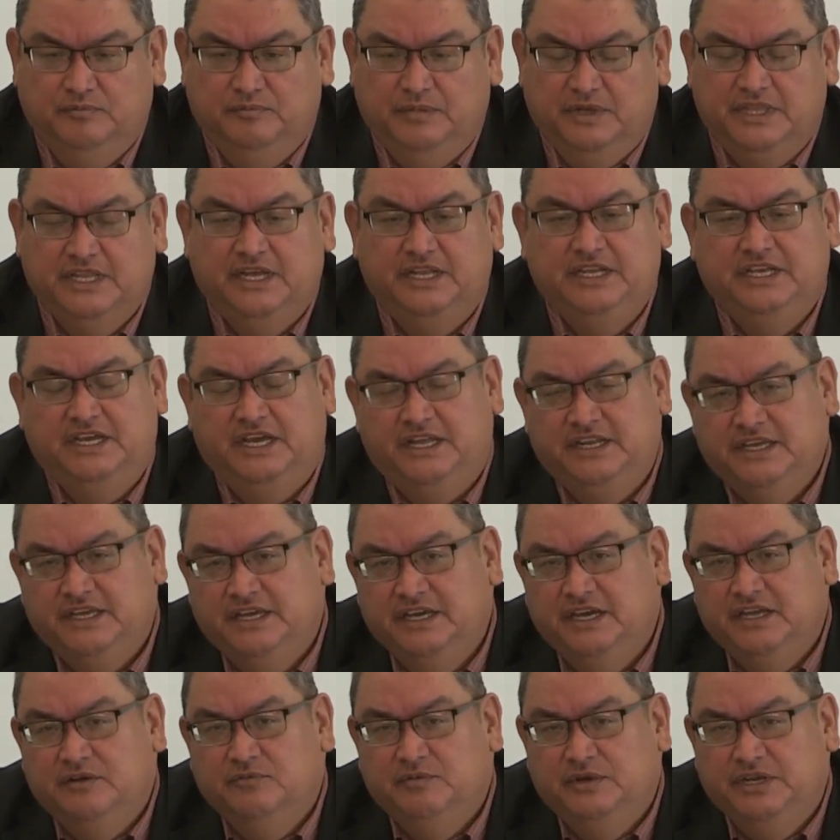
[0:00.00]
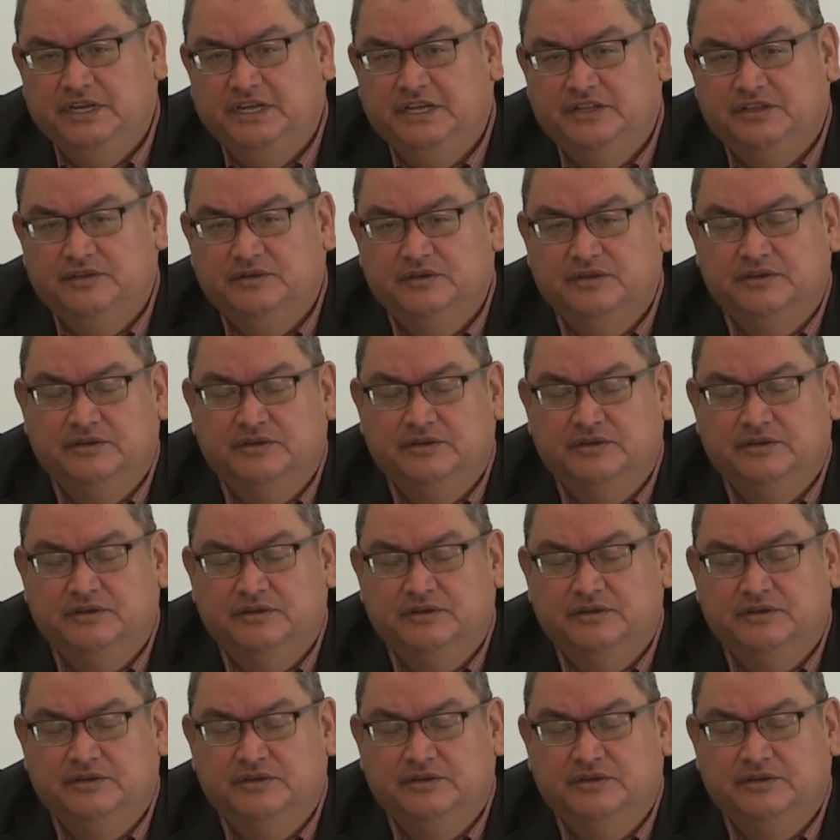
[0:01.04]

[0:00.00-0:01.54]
But then yet again, we need